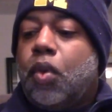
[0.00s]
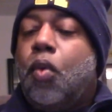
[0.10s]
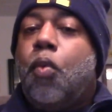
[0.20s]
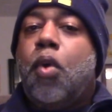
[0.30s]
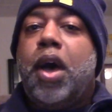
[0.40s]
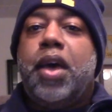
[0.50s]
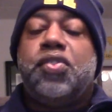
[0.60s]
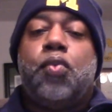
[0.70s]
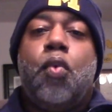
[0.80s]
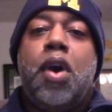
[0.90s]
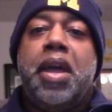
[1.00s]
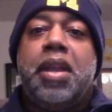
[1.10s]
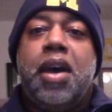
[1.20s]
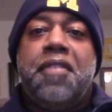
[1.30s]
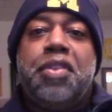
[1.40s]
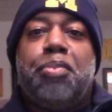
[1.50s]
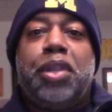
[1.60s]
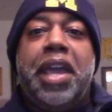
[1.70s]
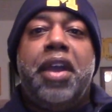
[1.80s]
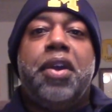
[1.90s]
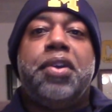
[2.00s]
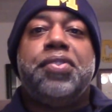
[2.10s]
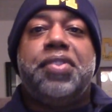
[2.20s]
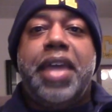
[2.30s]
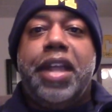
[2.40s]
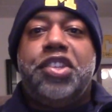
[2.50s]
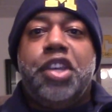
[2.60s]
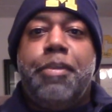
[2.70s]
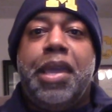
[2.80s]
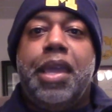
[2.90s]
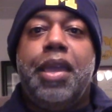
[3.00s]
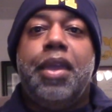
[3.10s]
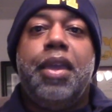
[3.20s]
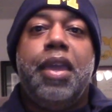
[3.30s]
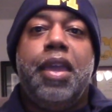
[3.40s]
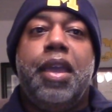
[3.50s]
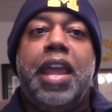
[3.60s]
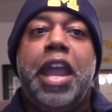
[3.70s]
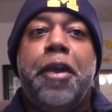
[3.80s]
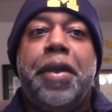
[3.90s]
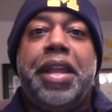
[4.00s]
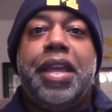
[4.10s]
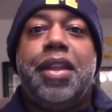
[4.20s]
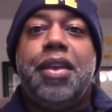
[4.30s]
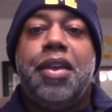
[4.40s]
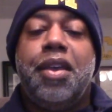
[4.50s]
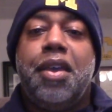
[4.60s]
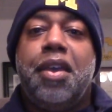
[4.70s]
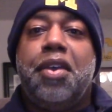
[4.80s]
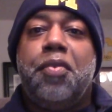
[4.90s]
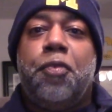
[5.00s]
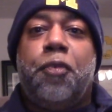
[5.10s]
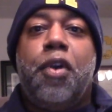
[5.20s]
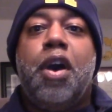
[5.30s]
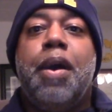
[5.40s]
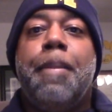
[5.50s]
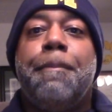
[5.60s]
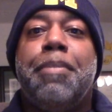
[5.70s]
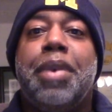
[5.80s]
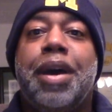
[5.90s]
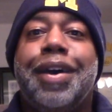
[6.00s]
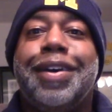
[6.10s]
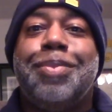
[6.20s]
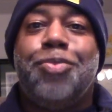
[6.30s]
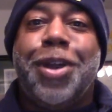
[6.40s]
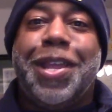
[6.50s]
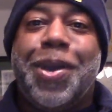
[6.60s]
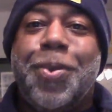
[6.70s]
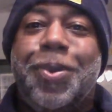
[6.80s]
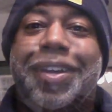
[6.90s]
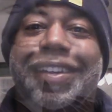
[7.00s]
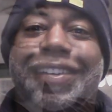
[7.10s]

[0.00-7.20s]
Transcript: was one of the players that Jimmy inherited from Brady Oak,